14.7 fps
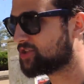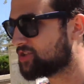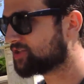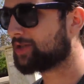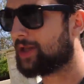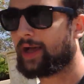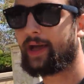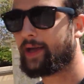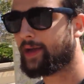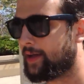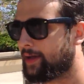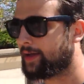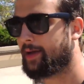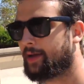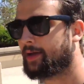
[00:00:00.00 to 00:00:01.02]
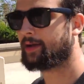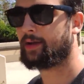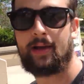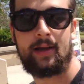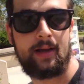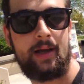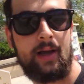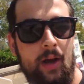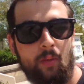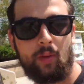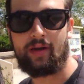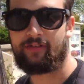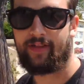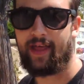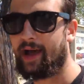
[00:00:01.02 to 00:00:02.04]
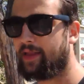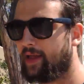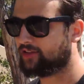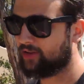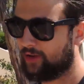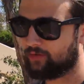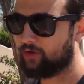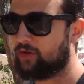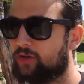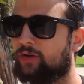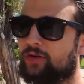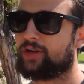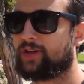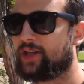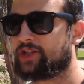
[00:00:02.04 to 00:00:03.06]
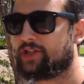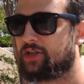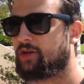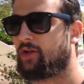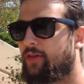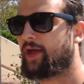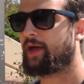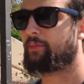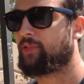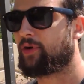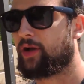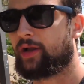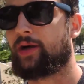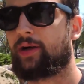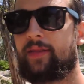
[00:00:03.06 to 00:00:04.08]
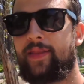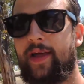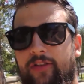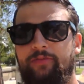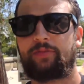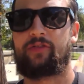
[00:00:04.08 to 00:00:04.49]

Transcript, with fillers: just like wait for that. I still have to go to the orientation and all that, but uh, that's